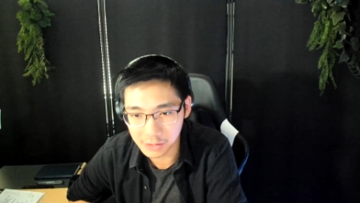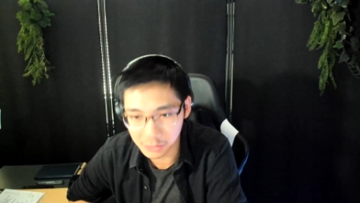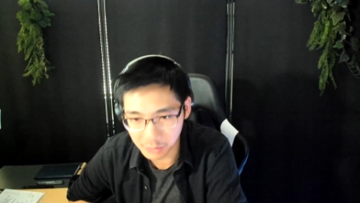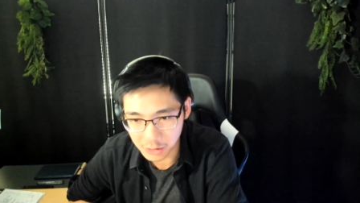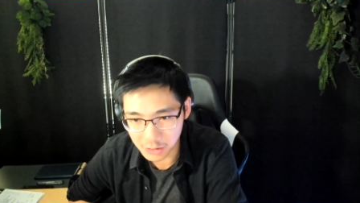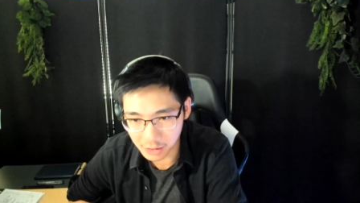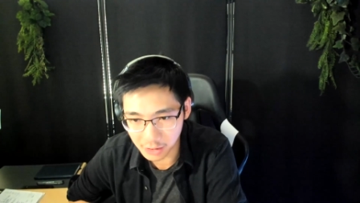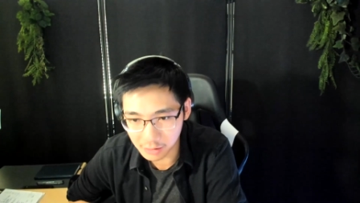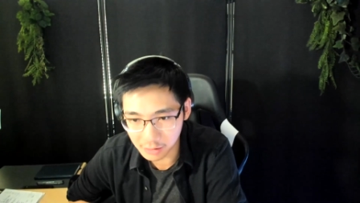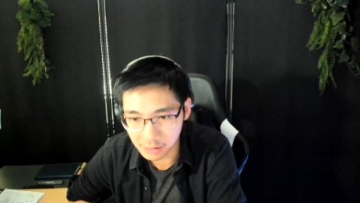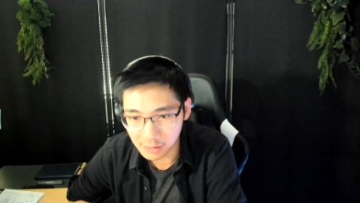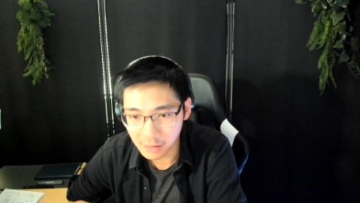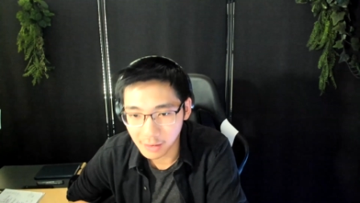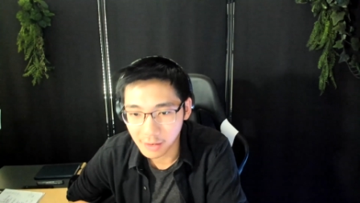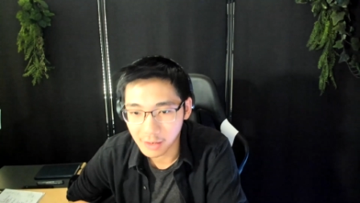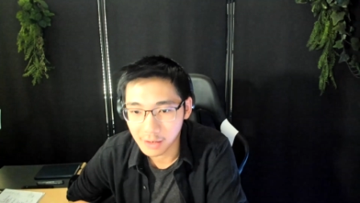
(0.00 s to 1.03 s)
to each other.
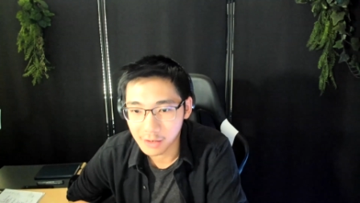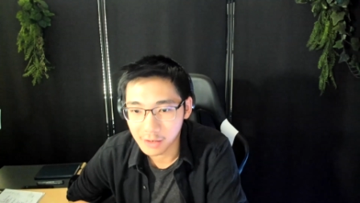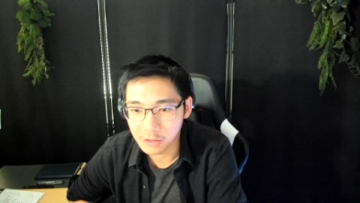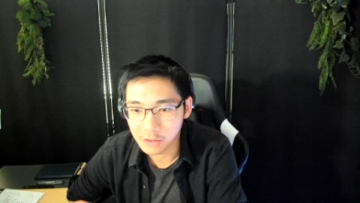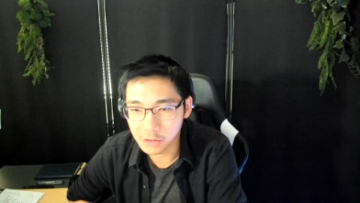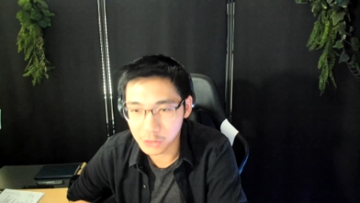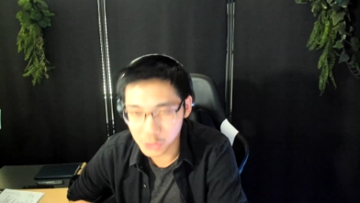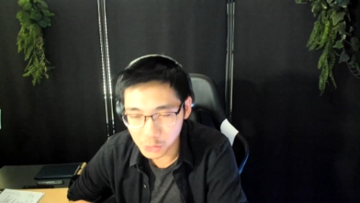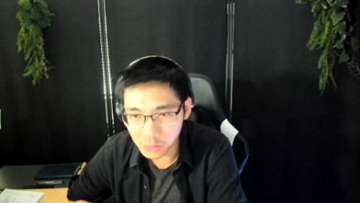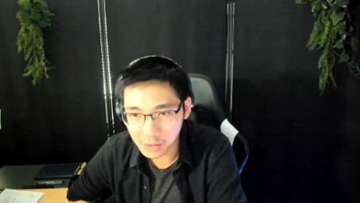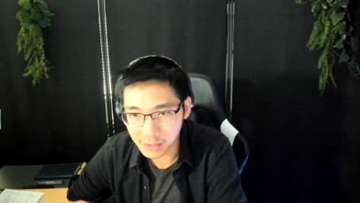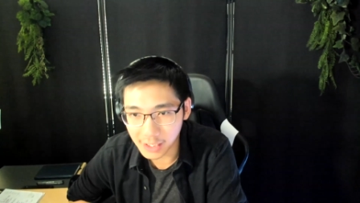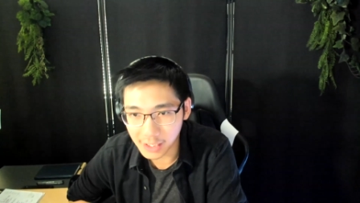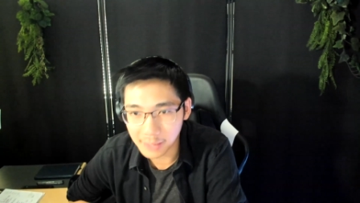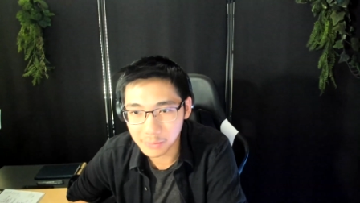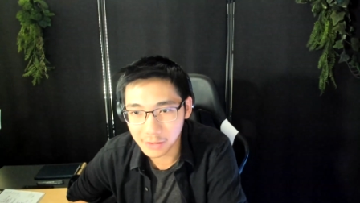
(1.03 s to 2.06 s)
Could you
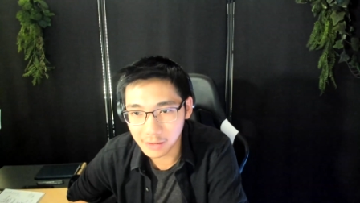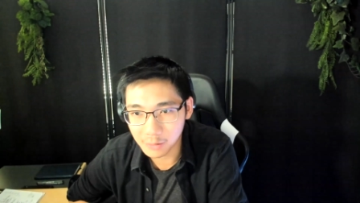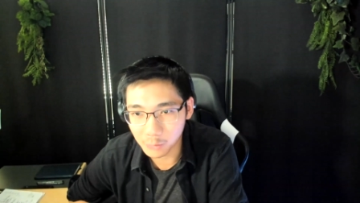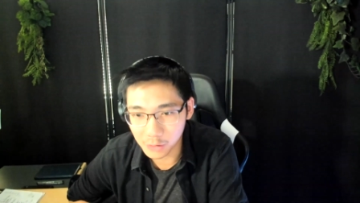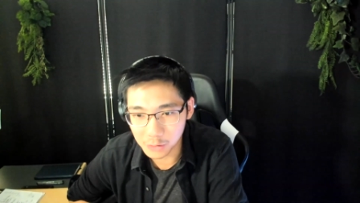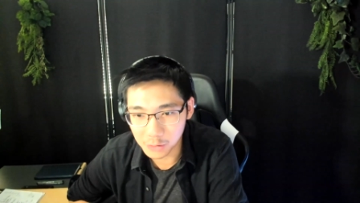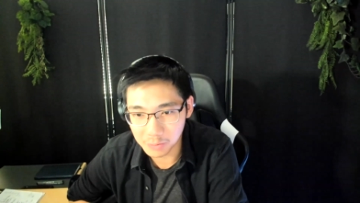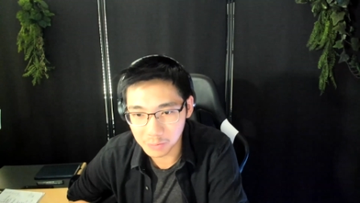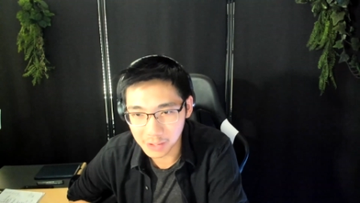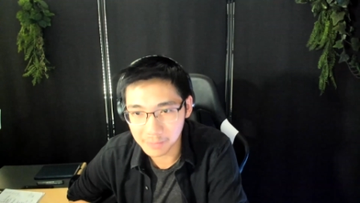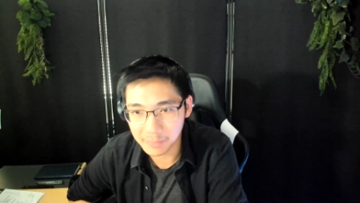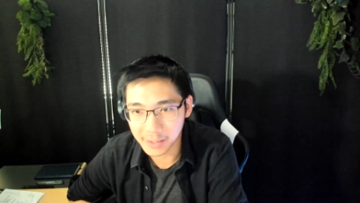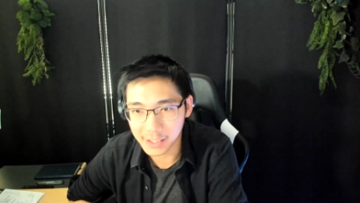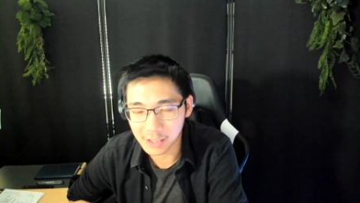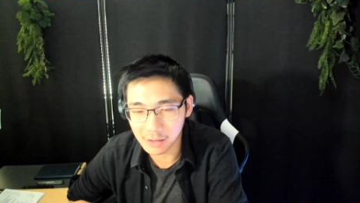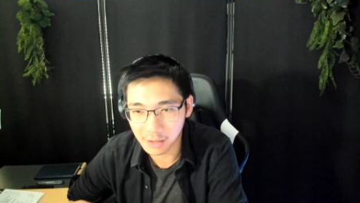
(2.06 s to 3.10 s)
elaborate on what you mean
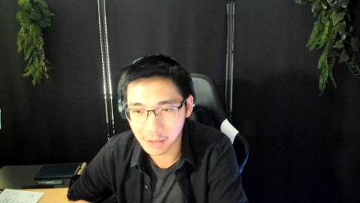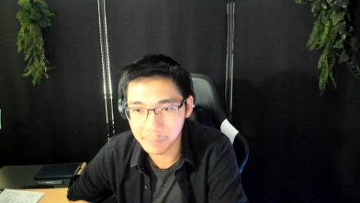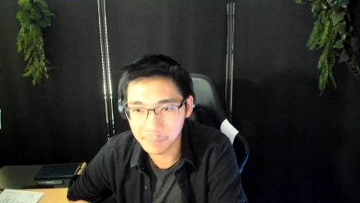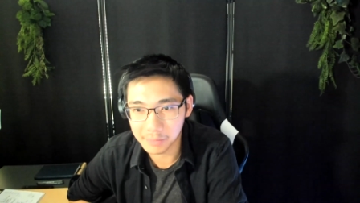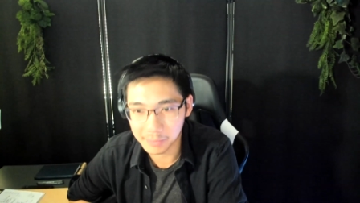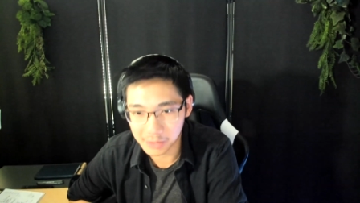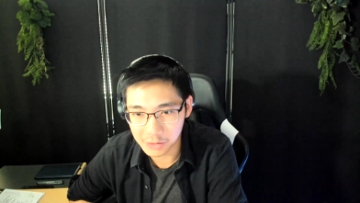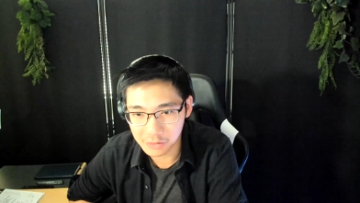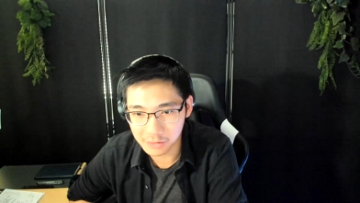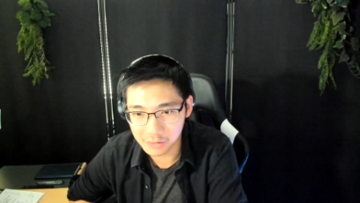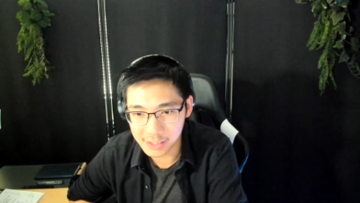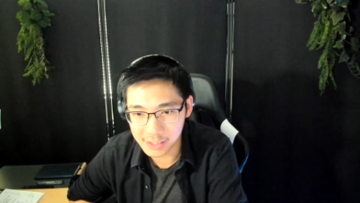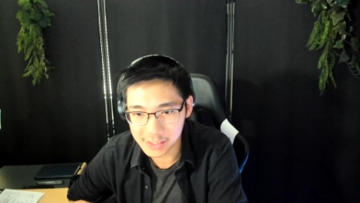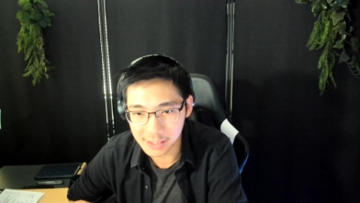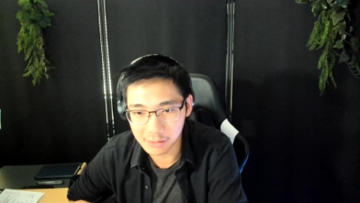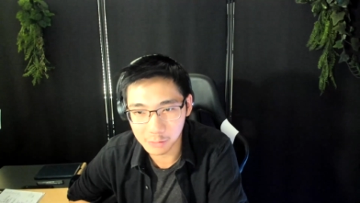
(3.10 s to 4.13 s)
by complementary?
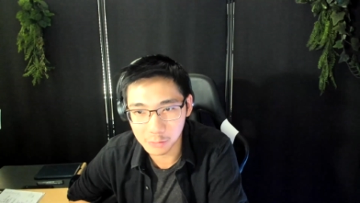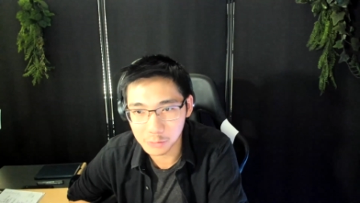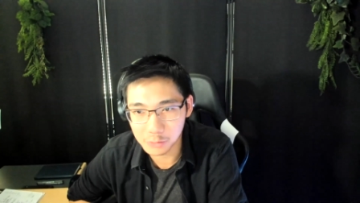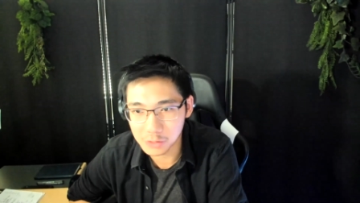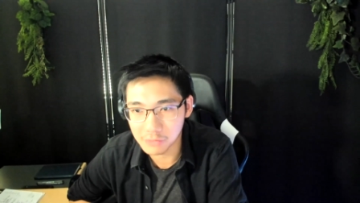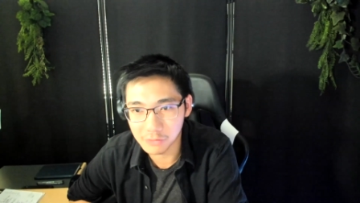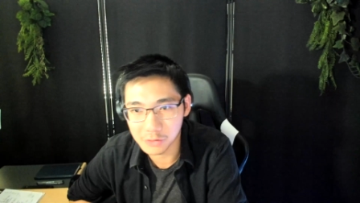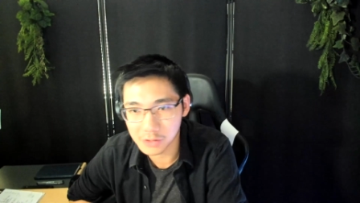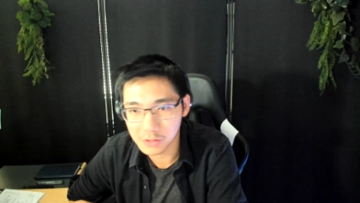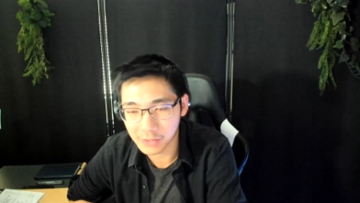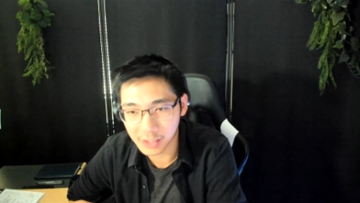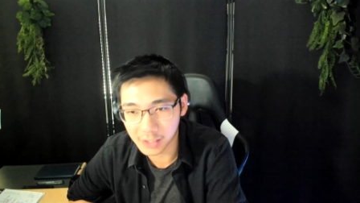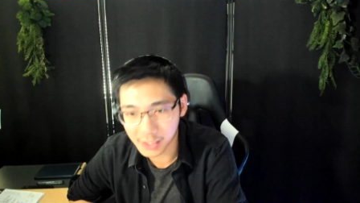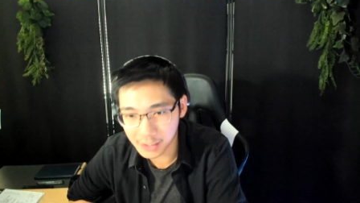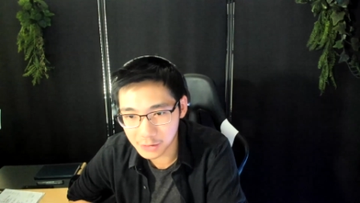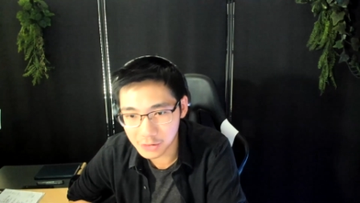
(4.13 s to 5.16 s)
Is it through
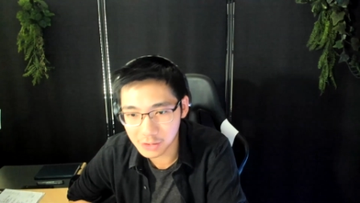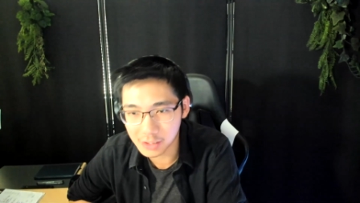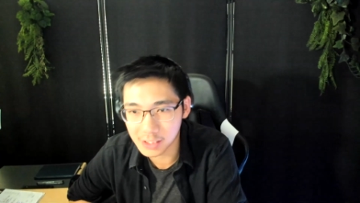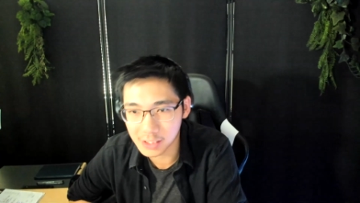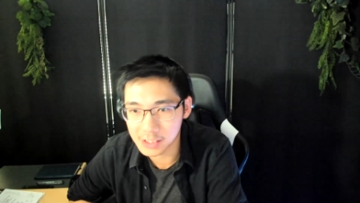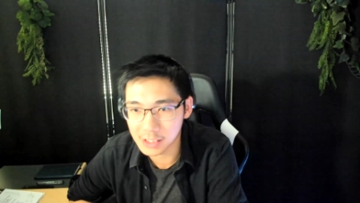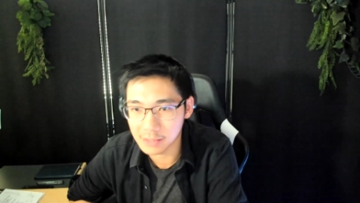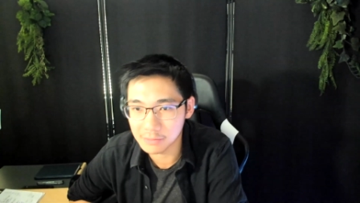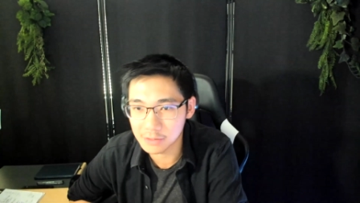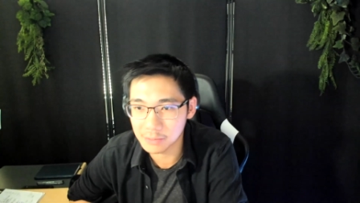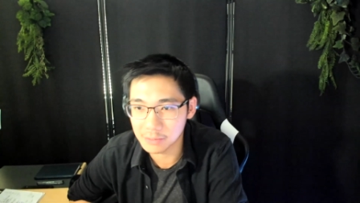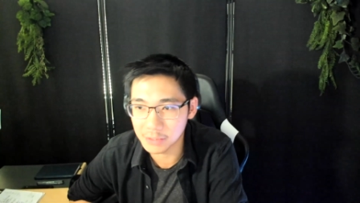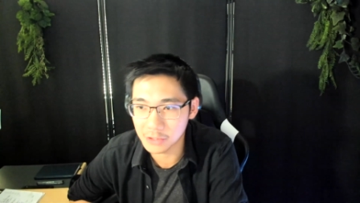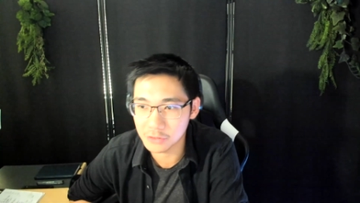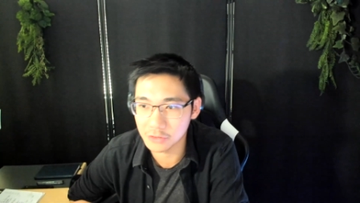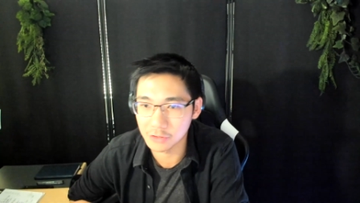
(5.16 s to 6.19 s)
diversification? Is it to
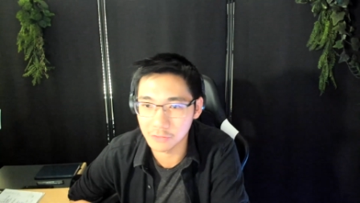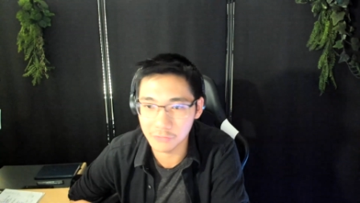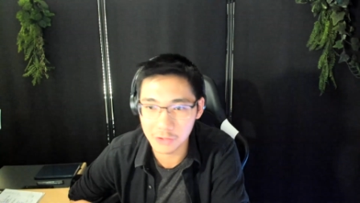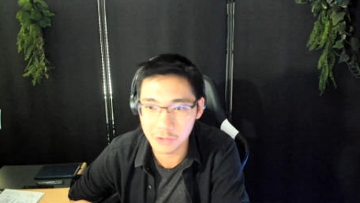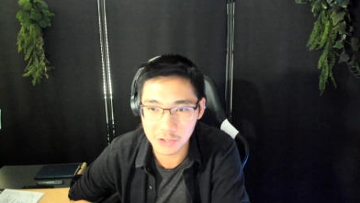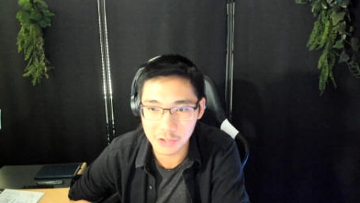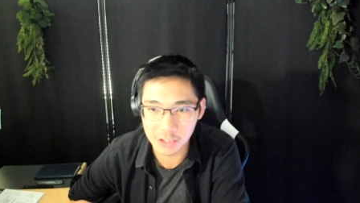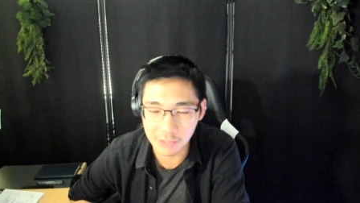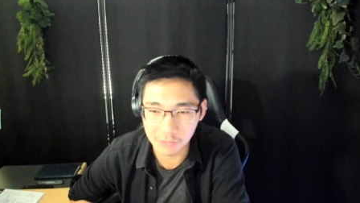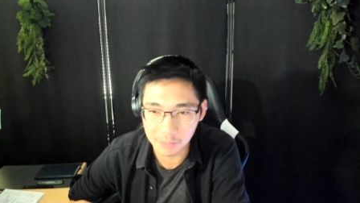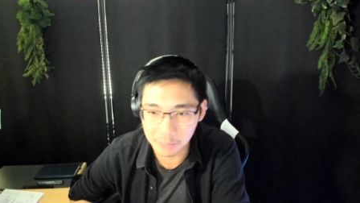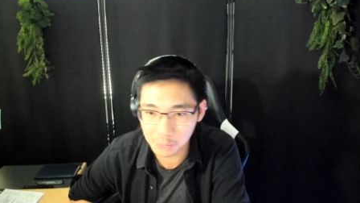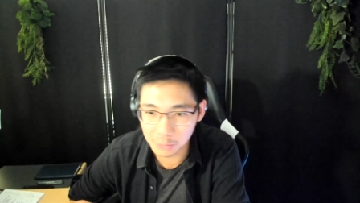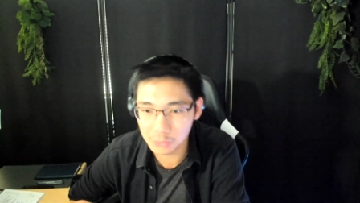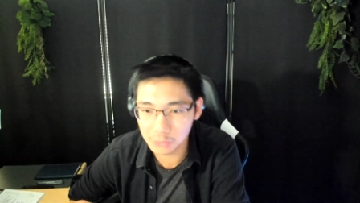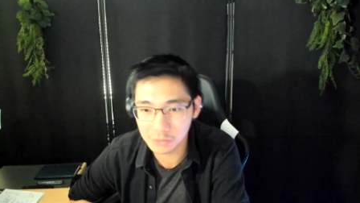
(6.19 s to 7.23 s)
make sure they're fishing in different
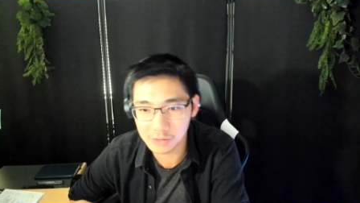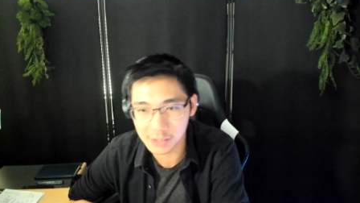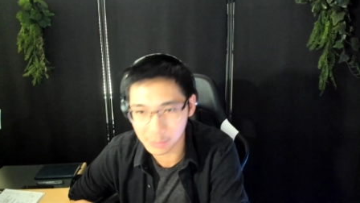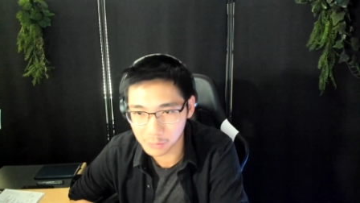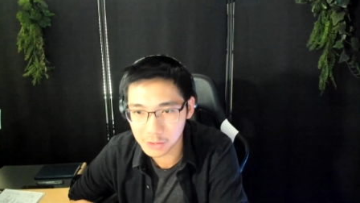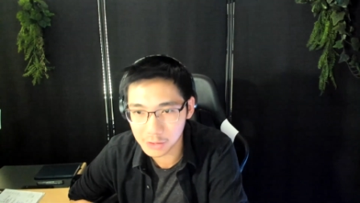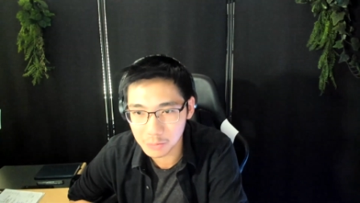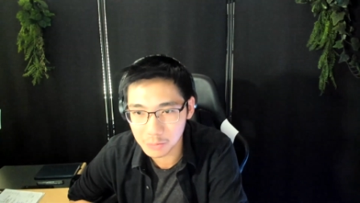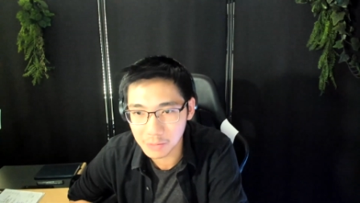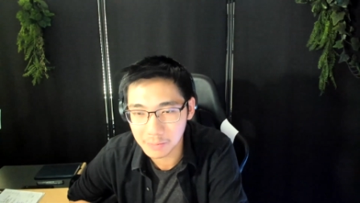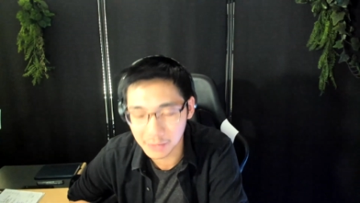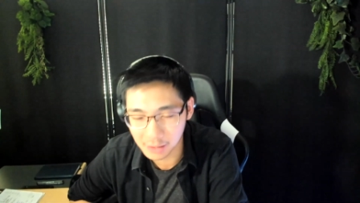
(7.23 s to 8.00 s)
pools? Like, what did you mean by